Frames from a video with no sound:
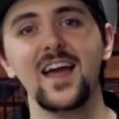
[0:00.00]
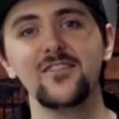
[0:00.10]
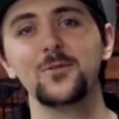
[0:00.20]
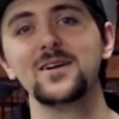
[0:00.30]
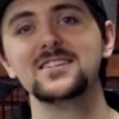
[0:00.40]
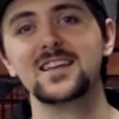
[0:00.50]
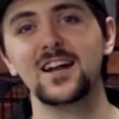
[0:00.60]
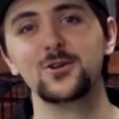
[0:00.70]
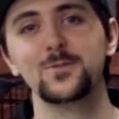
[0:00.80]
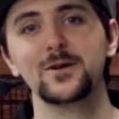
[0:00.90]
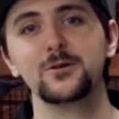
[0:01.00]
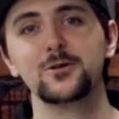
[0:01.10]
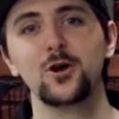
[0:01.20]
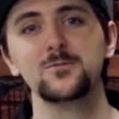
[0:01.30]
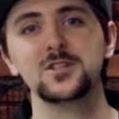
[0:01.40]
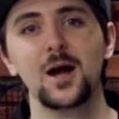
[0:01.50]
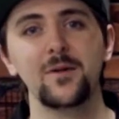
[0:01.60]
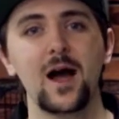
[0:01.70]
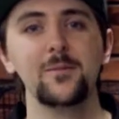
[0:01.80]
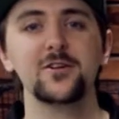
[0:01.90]
Hey everybody, Scotty with Big Rig Chrome
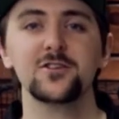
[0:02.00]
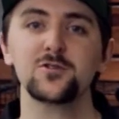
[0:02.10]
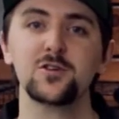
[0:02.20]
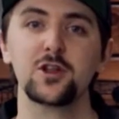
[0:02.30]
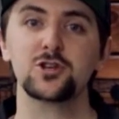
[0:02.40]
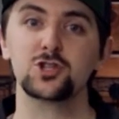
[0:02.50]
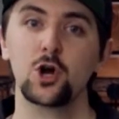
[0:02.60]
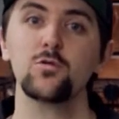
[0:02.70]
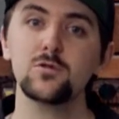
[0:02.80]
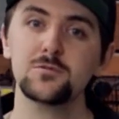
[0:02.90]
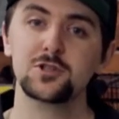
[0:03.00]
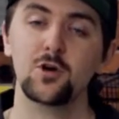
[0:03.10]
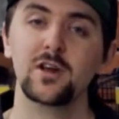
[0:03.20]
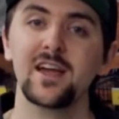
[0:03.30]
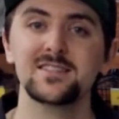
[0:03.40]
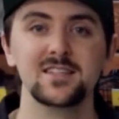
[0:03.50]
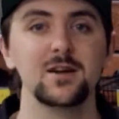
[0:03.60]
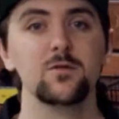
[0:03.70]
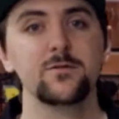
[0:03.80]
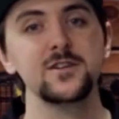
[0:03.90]
Shop. I'm here to do another showroom showcase.
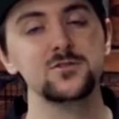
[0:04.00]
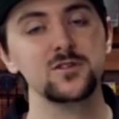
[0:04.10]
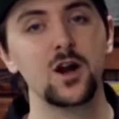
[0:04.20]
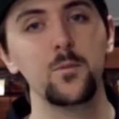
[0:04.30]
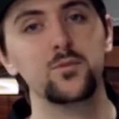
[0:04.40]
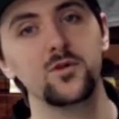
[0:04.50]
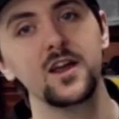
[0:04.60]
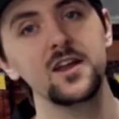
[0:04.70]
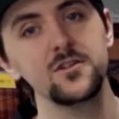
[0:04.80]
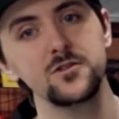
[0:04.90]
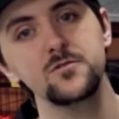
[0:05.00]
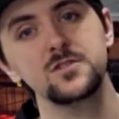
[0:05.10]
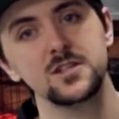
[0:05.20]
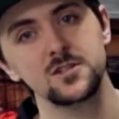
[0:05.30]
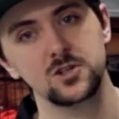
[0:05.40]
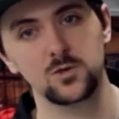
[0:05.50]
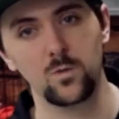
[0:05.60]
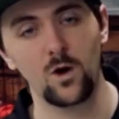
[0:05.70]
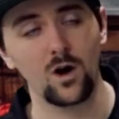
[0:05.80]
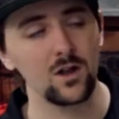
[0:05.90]
Today we're featuring our brand new t-shirt
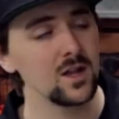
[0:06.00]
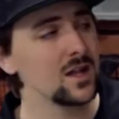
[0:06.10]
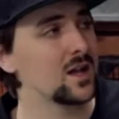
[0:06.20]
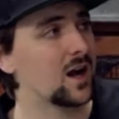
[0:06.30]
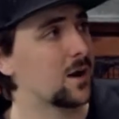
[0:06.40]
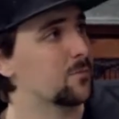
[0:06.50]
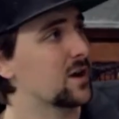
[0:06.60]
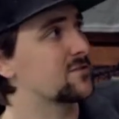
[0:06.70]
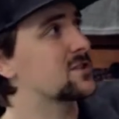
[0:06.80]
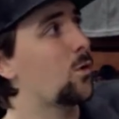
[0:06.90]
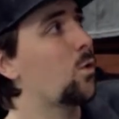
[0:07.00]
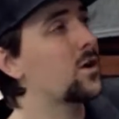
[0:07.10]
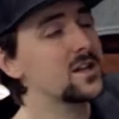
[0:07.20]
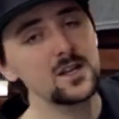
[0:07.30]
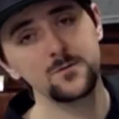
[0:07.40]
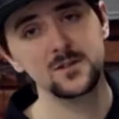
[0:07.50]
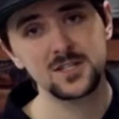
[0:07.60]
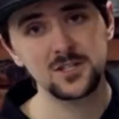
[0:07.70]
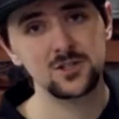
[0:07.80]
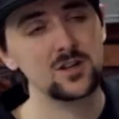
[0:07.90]
wall. Um, we have 20 different
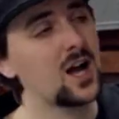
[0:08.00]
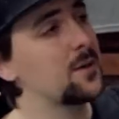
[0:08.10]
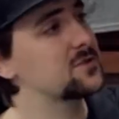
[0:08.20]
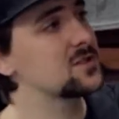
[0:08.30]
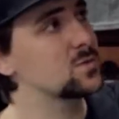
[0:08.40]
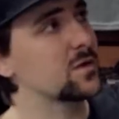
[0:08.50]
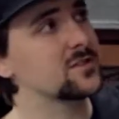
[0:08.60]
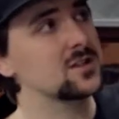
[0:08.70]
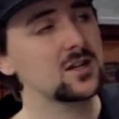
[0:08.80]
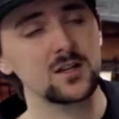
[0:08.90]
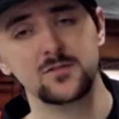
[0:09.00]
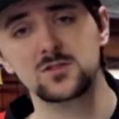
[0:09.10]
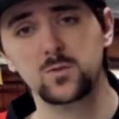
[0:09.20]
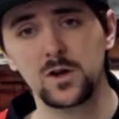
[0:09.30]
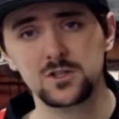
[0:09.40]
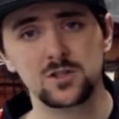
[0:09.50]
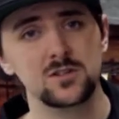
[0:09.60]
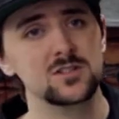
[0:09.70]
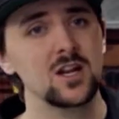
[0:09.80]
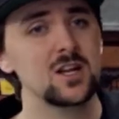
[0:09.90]
t-shirt options. We have a ton of different
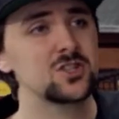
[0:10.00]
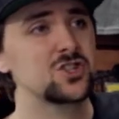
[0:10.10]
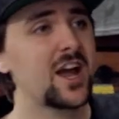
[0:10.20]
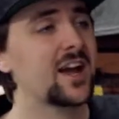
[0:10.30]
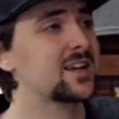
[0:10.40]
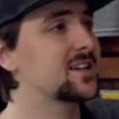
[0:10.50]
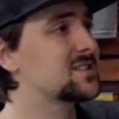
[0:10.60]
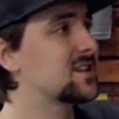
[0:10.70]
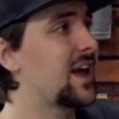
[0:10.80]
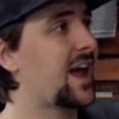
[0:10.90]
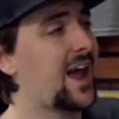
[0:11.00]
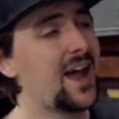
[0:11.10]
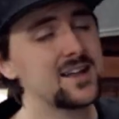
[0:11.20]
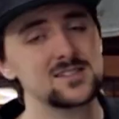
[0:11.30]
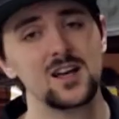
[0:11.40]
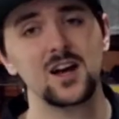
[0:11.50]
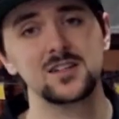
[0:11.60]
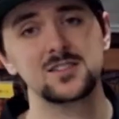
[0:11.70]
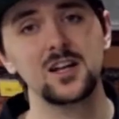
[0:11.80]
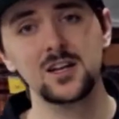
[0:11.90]
sweatshirts, jackets, hats,
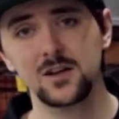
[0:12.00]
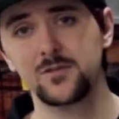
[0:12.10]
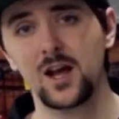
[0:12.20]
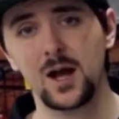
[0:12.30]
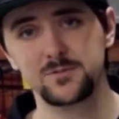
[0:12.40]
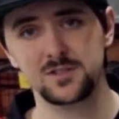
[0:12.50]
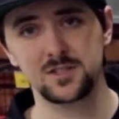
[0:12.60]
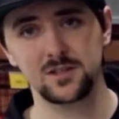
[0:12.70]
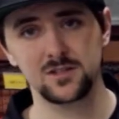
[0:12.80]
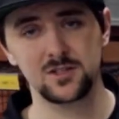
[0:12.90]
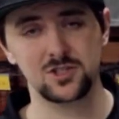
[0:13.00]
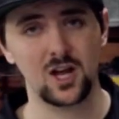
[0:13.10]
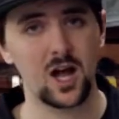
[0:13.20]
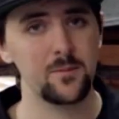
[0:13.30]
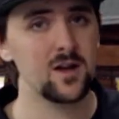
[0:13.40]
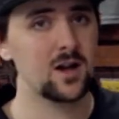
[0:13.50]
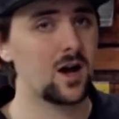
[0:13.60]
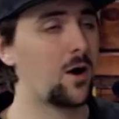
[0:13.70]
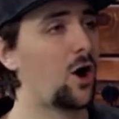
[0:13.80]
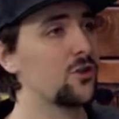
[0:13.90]
a ton of different options here at the shop,
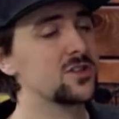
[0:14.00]
uh, all